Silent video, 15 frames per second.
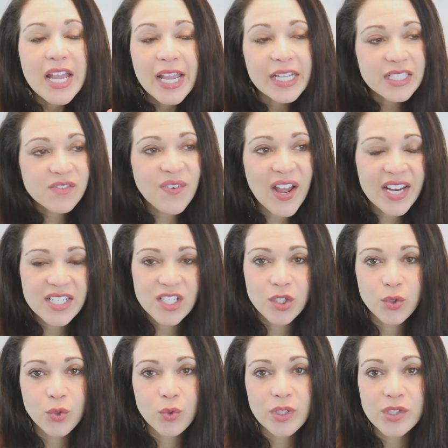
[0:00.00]
it's fine
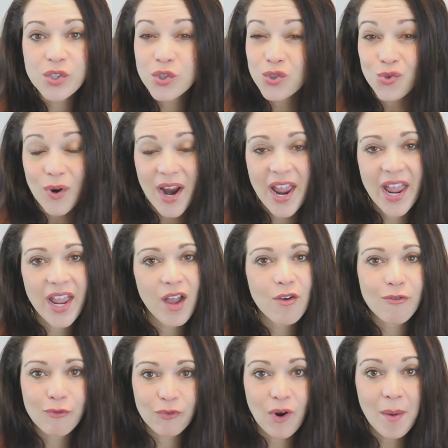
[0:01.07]
to stray
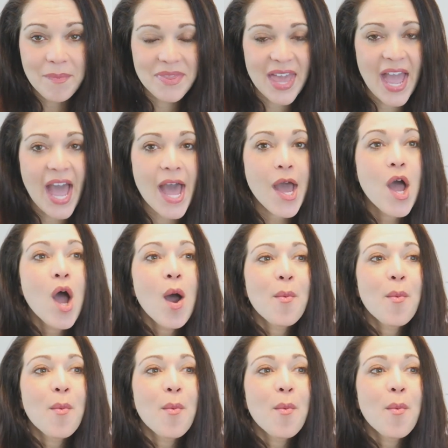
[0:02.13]
from that.